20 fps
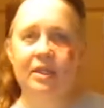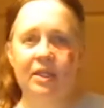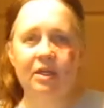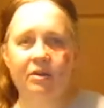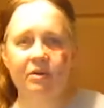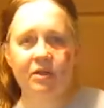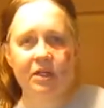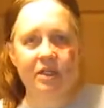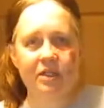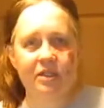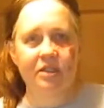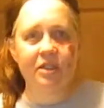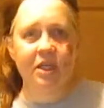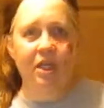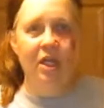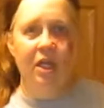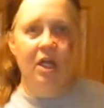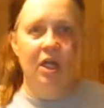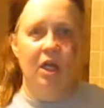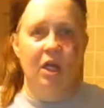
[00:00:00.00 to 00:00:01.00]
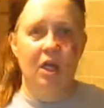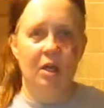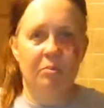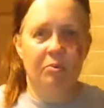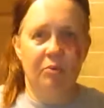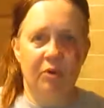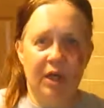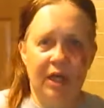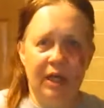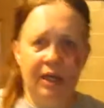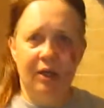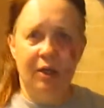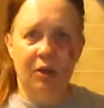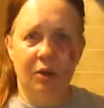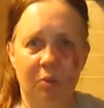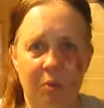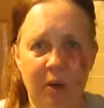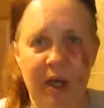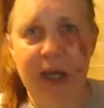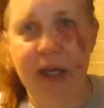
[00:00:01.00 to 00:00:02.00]
there it is. A brand new
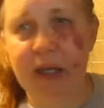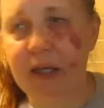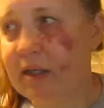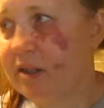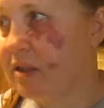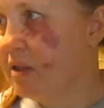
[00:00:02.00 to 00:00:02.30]
way